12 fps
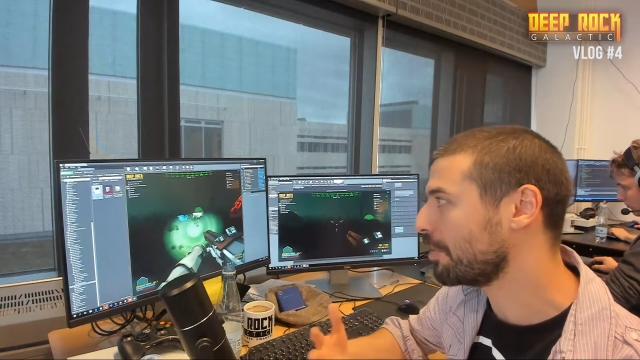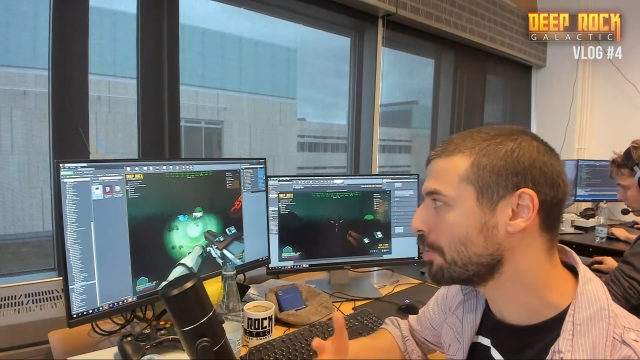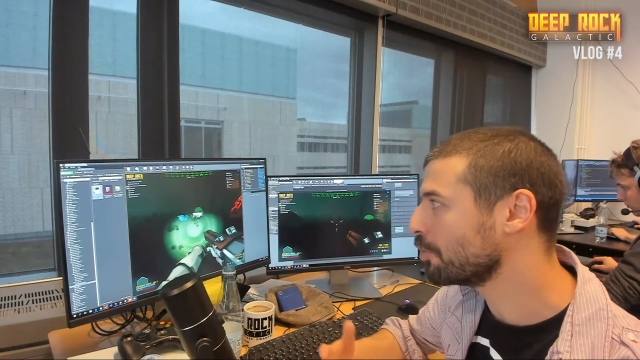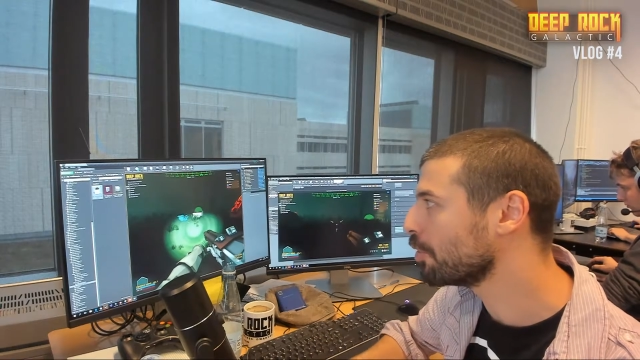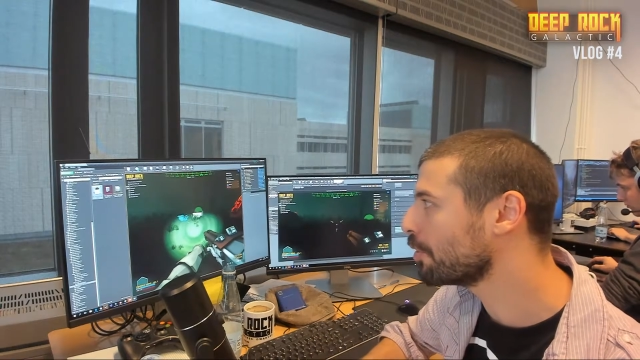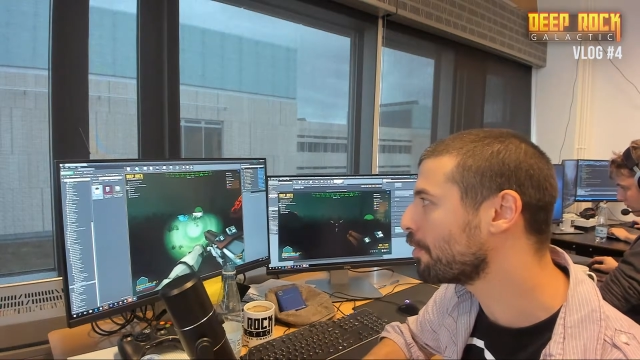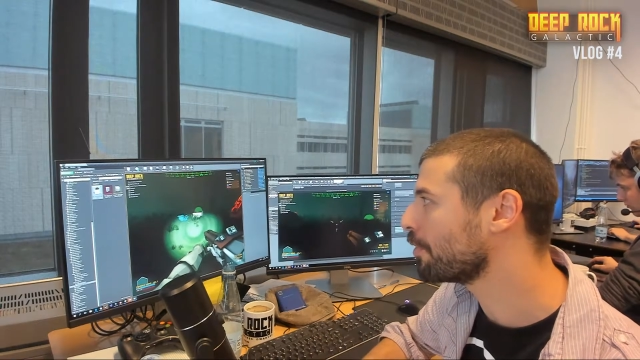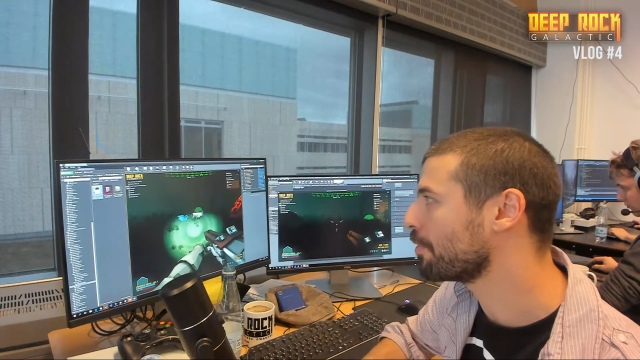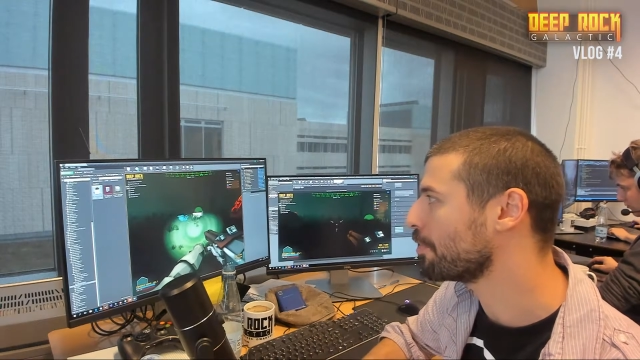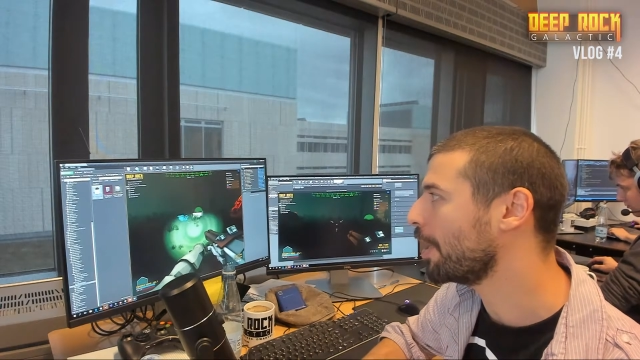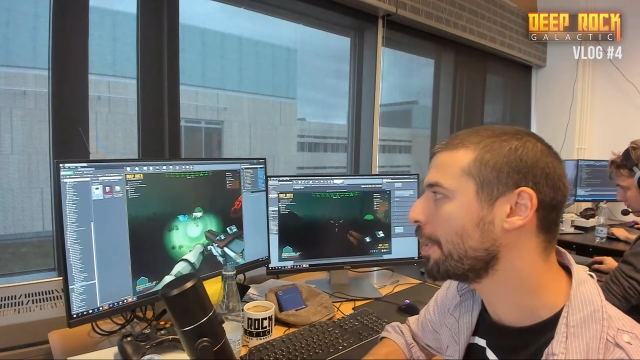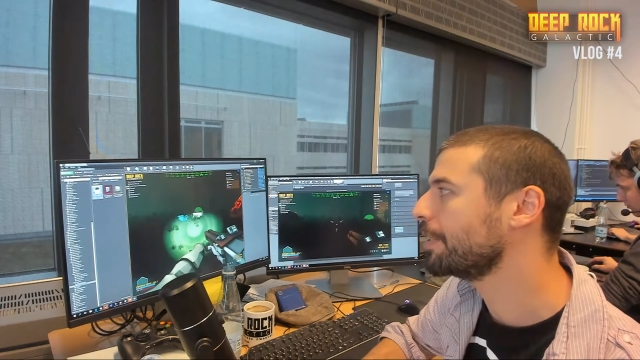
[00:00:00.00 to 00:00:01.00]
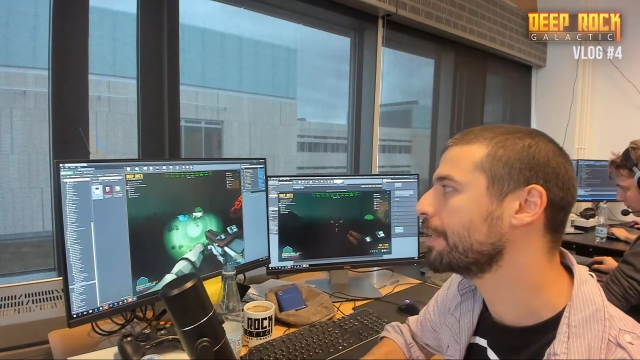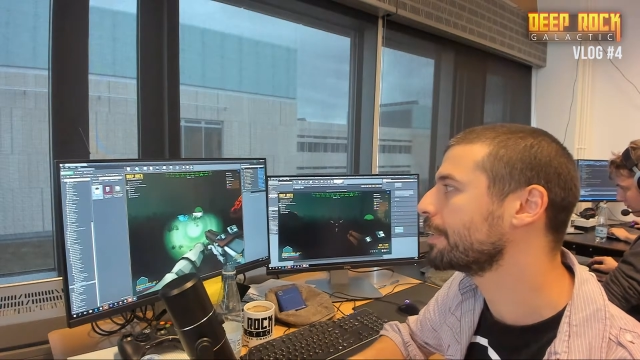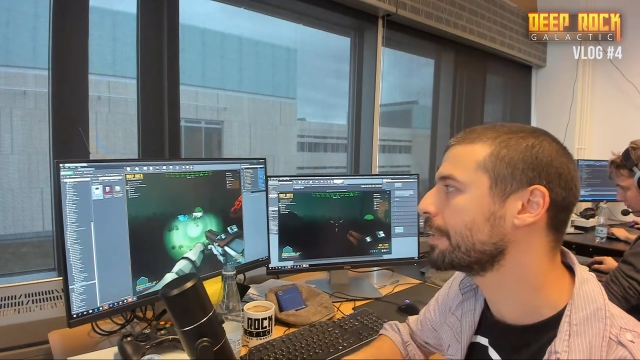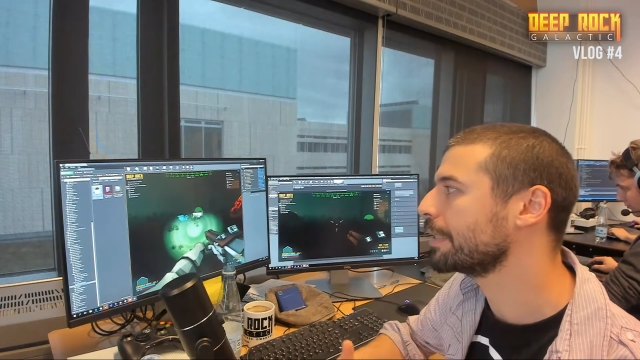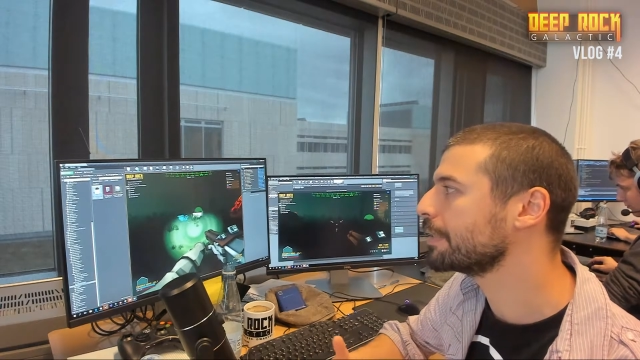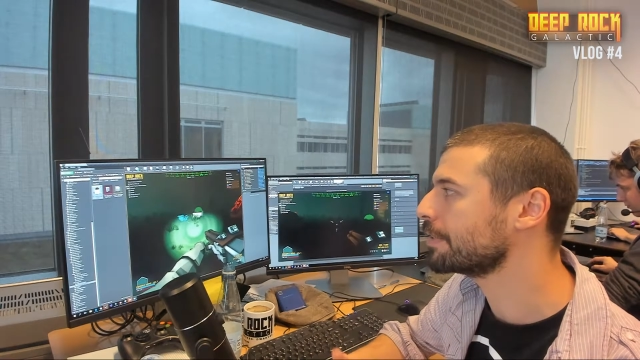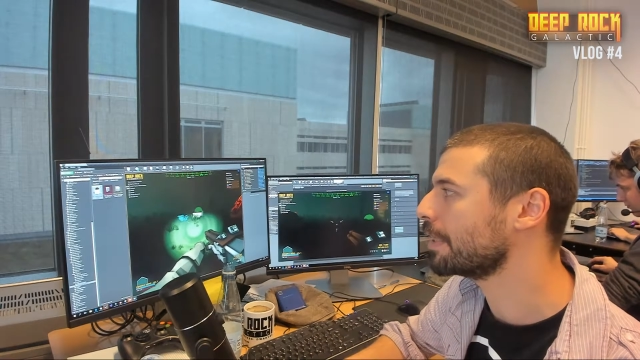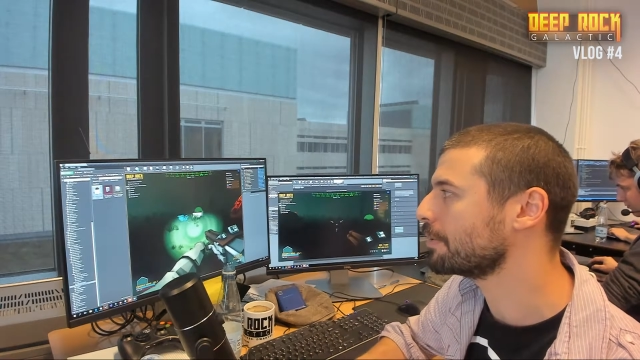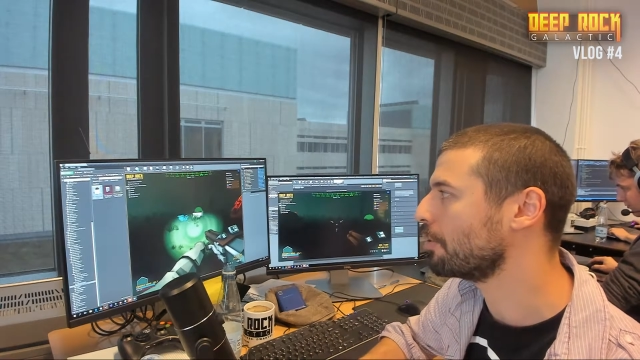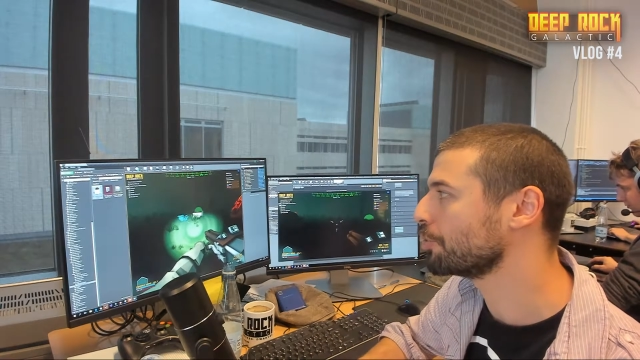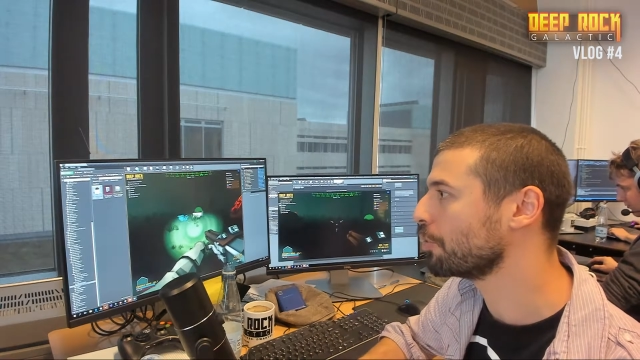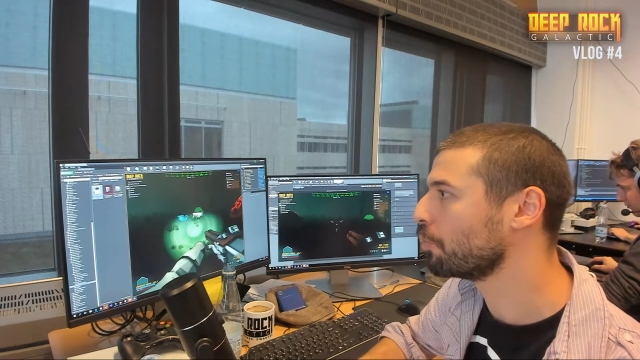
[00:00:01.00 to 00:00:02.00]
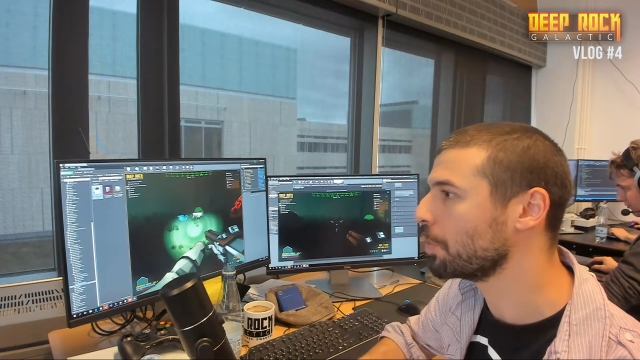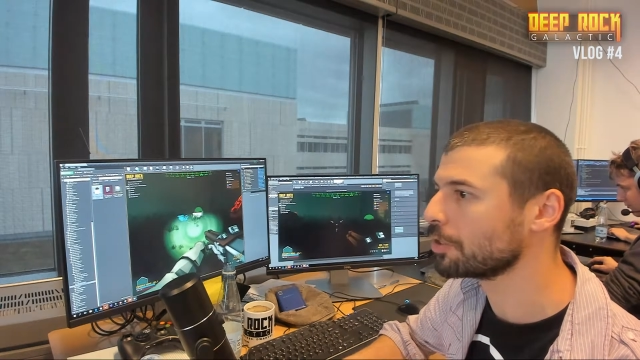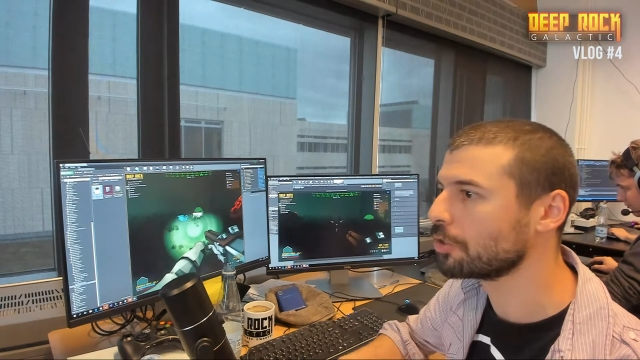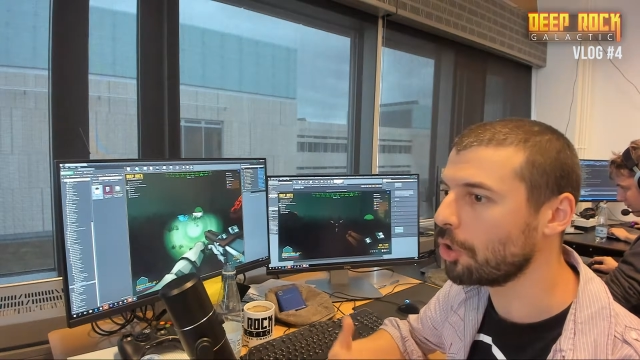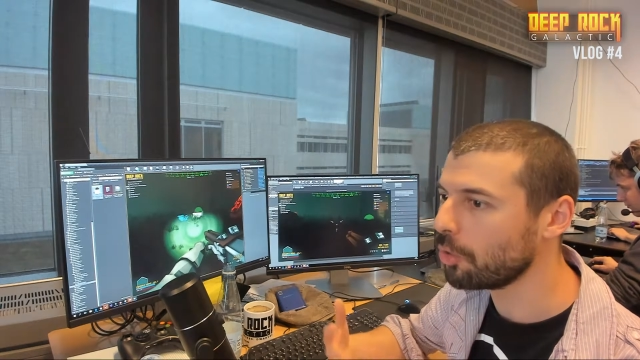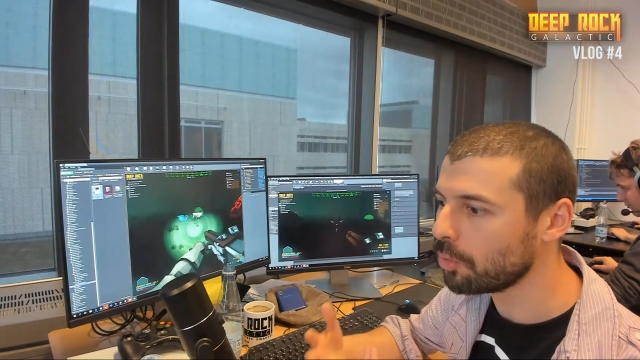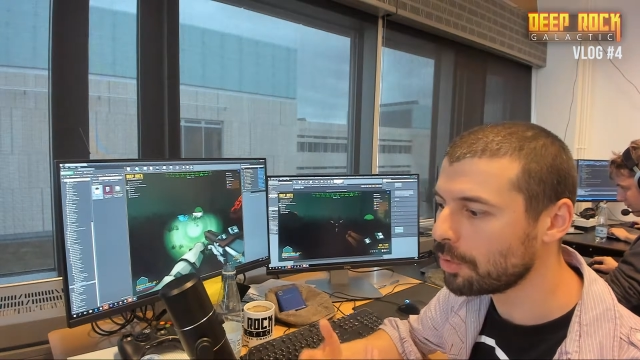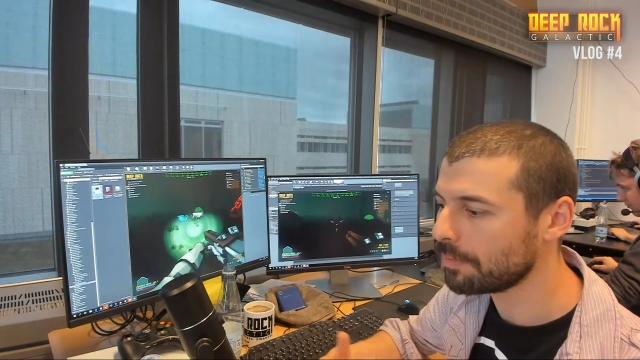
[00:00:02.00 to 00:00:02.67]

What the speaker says: trying to look for variety and things that also will go